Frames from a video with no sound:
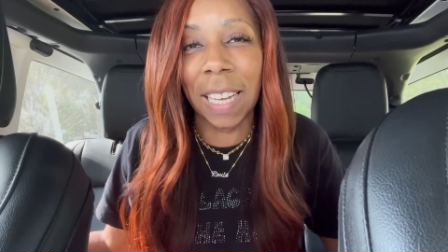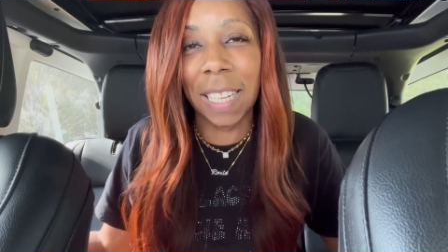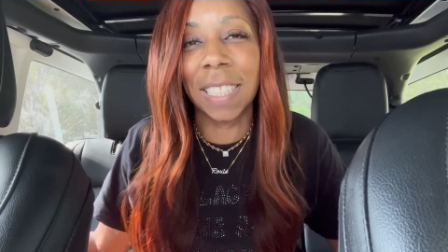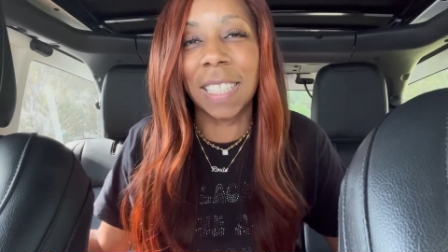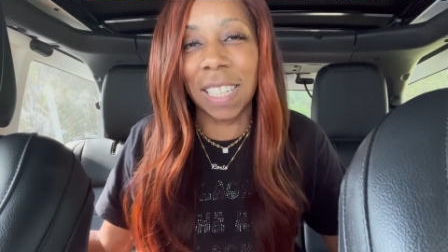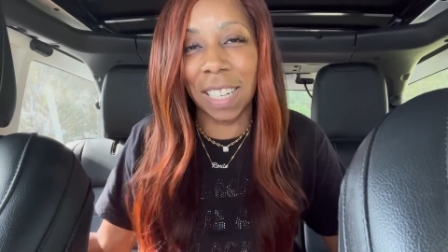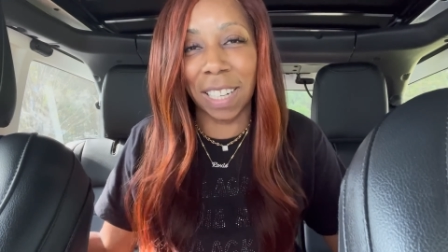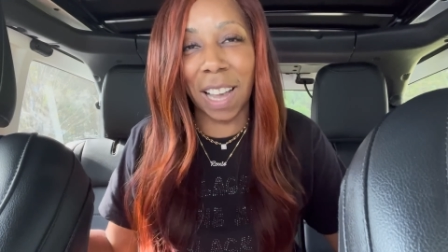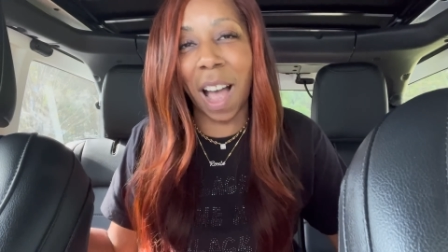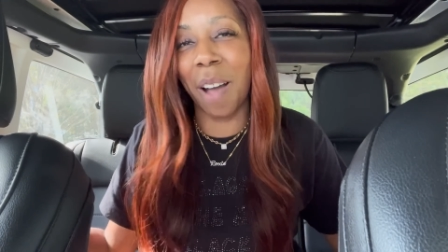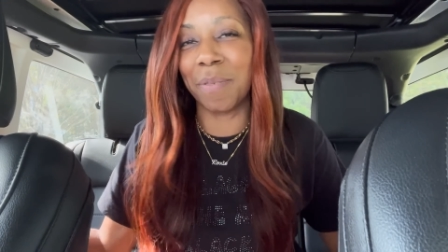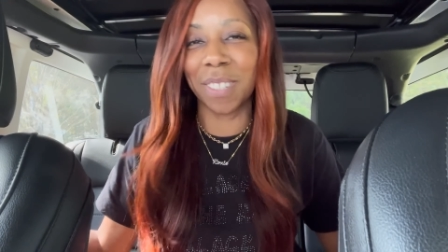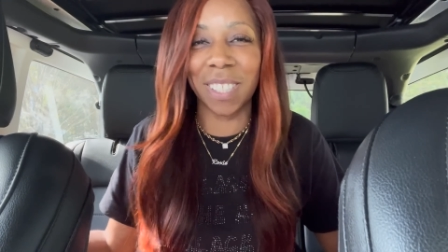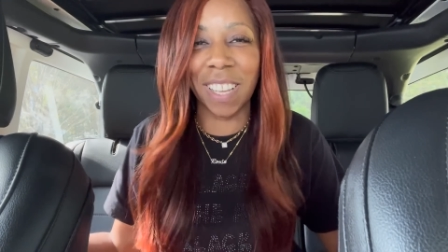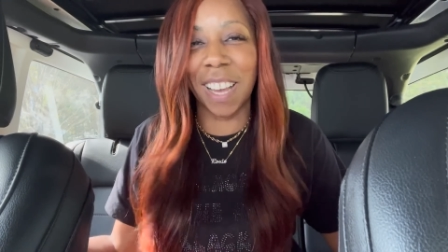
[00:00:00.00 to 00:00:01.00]
into the
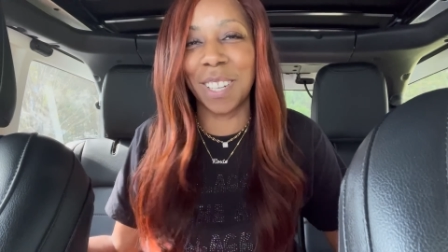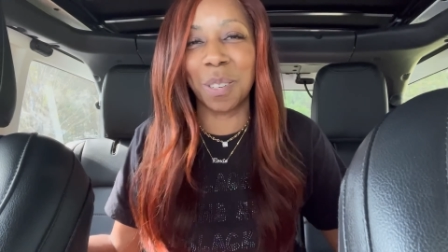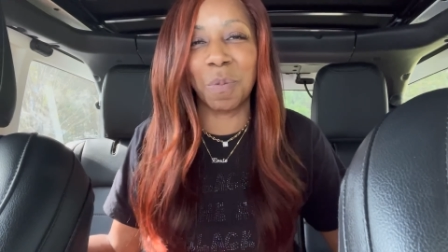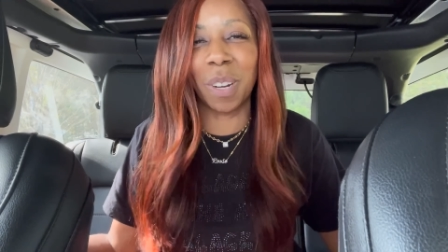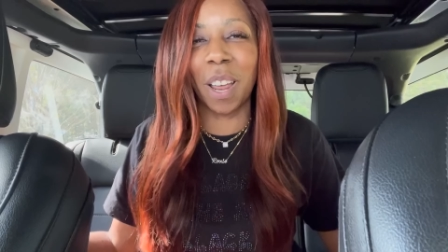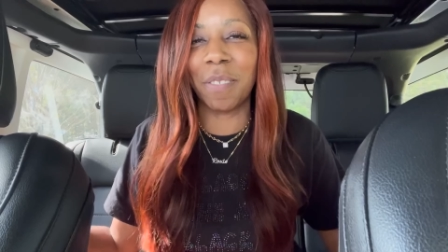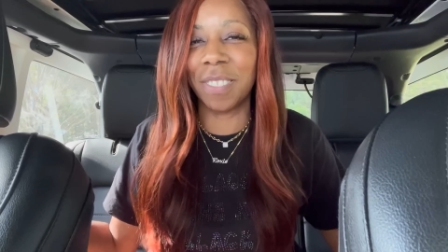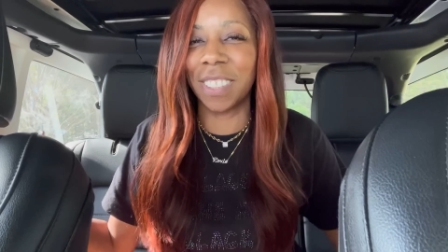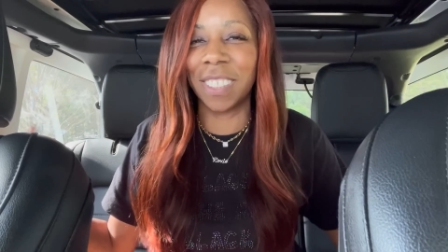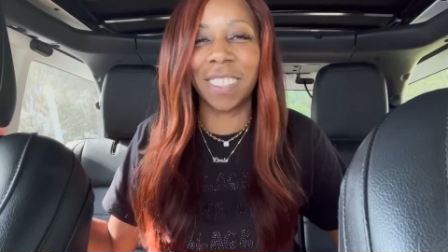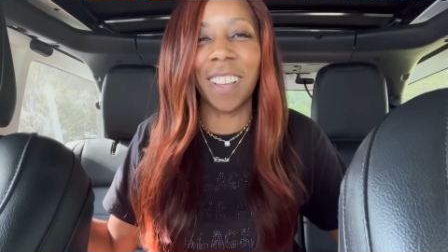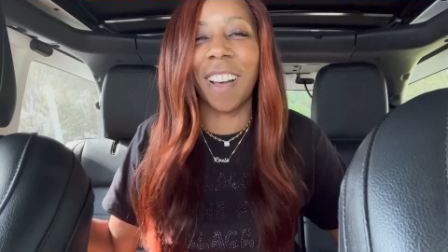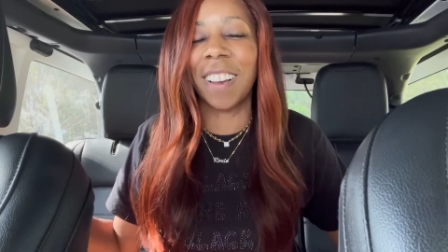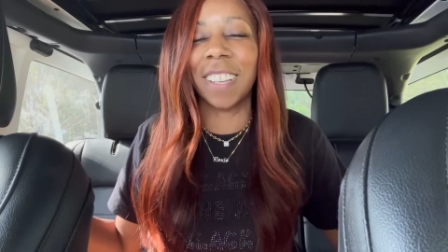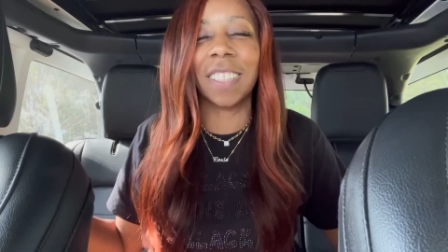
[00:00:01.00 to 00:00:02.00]
conversation whenever he's
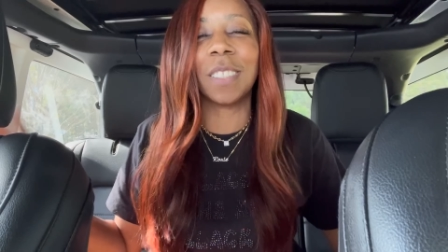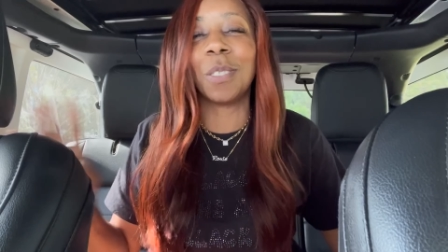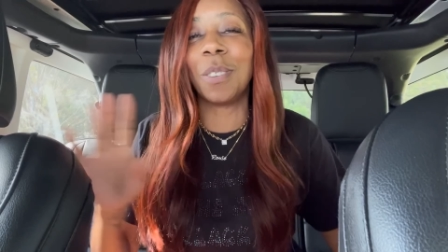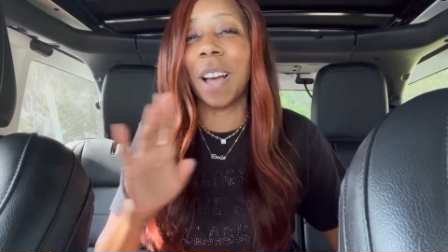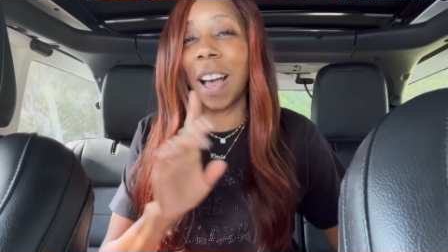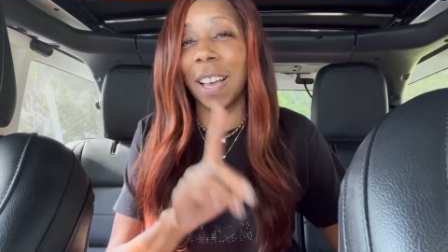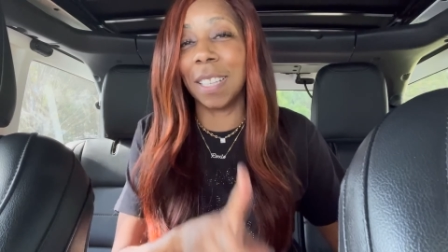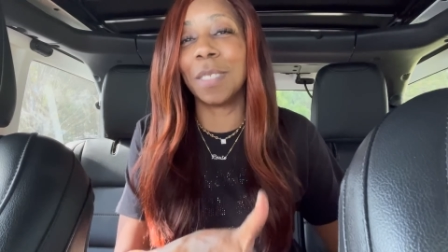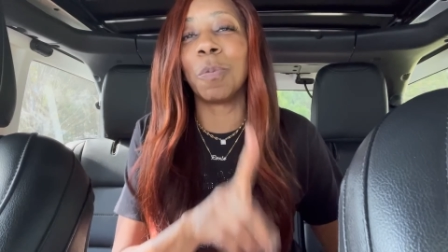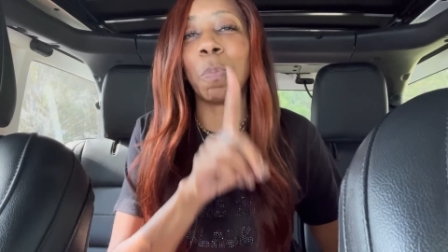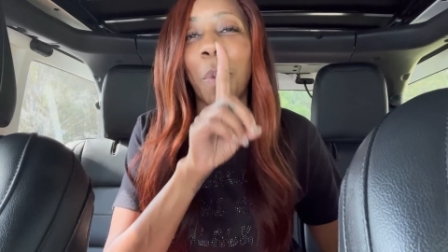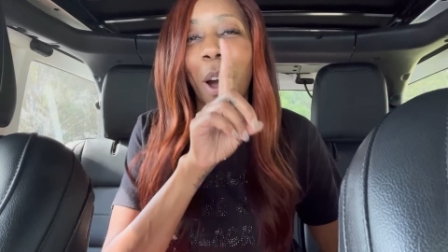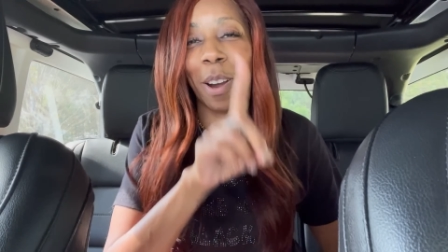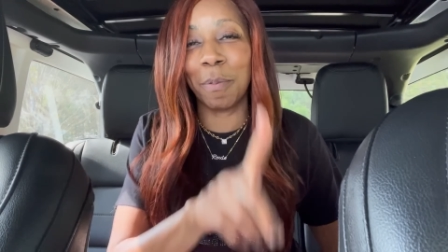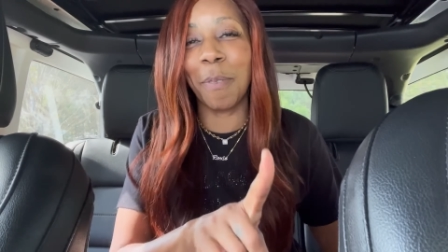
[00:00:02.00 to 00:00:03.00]
talking you guys
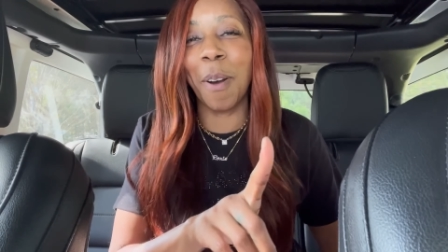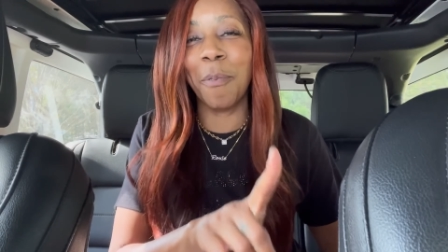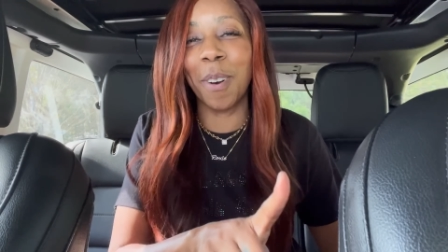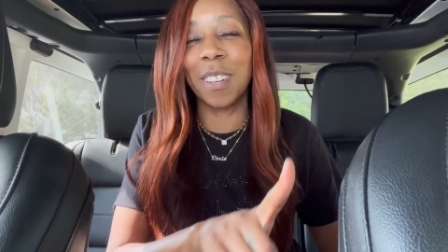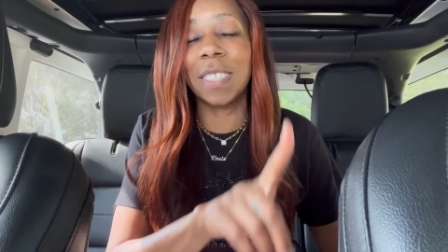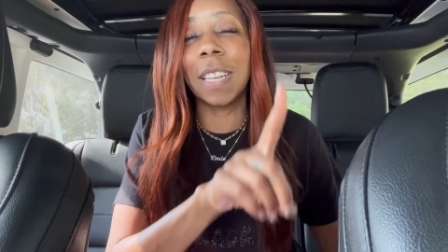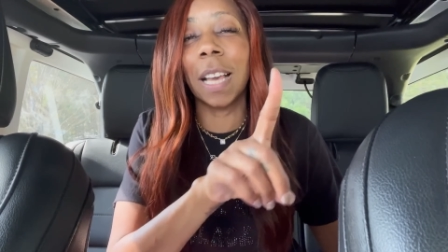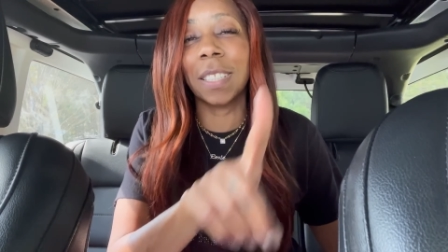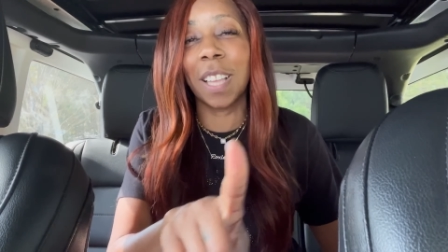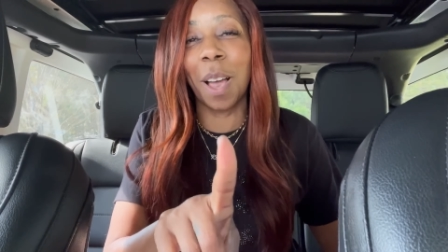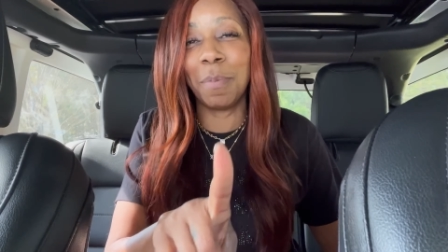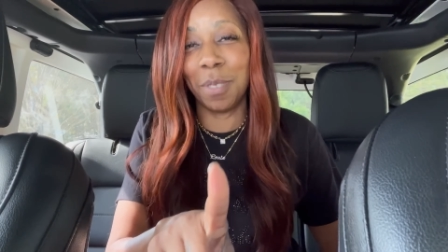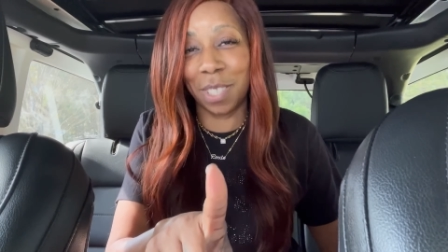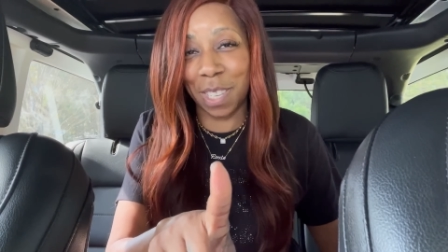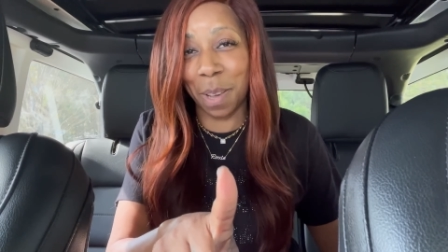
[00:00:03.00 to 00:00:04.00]
mark my words next
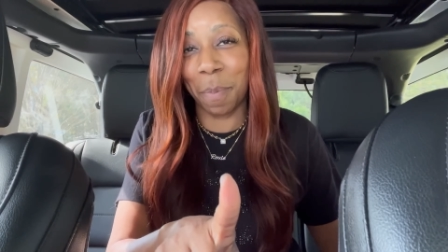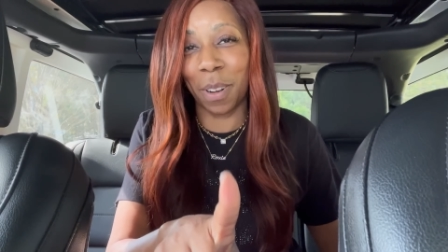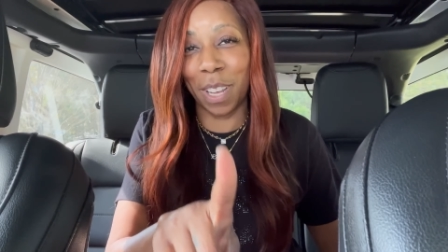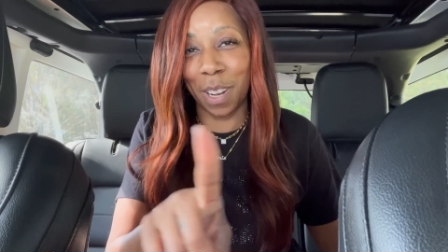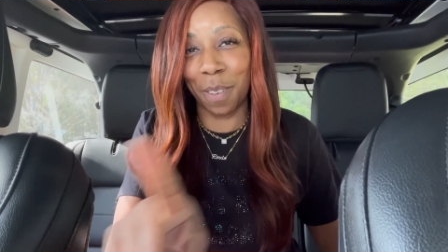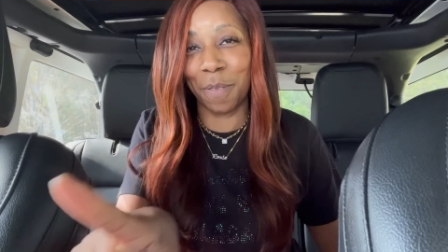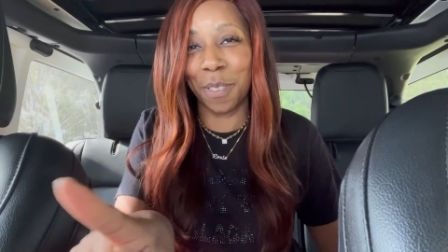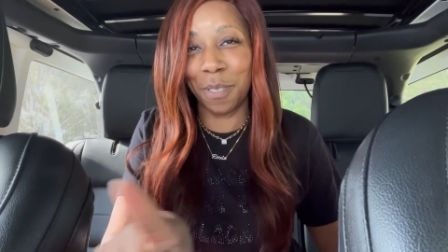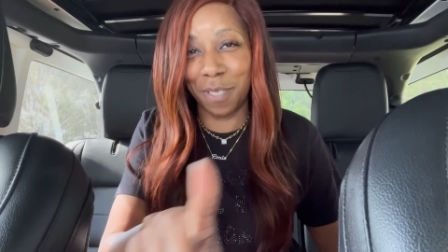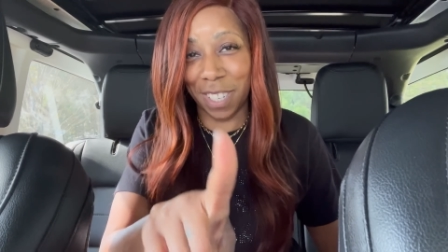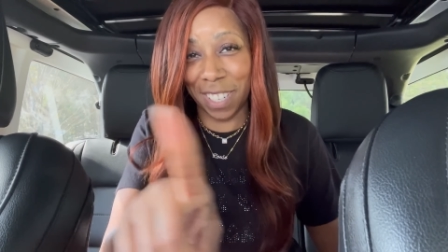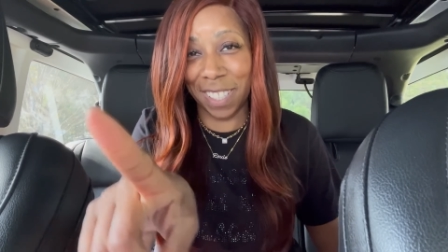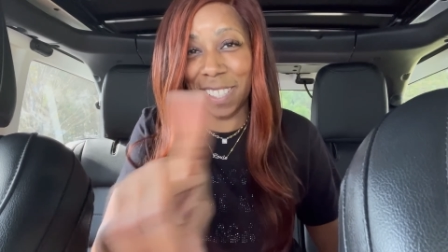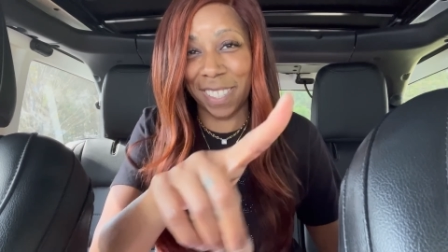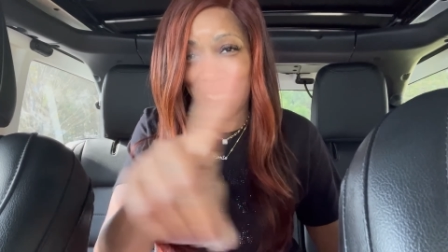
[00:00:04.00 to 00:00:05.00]
time you see him on the interview
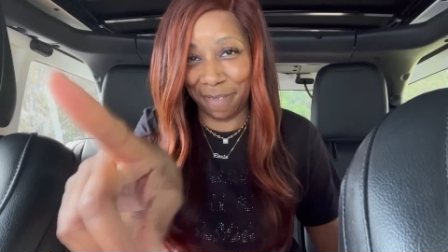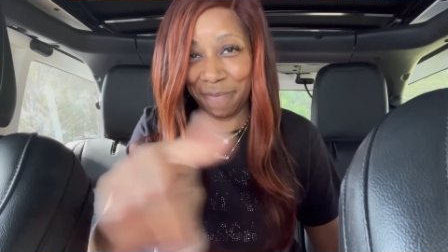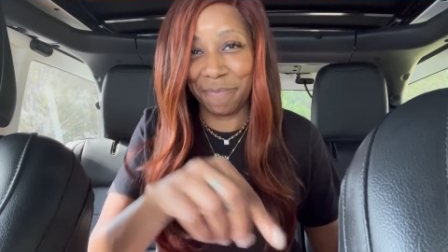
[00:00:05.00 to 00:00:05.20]
just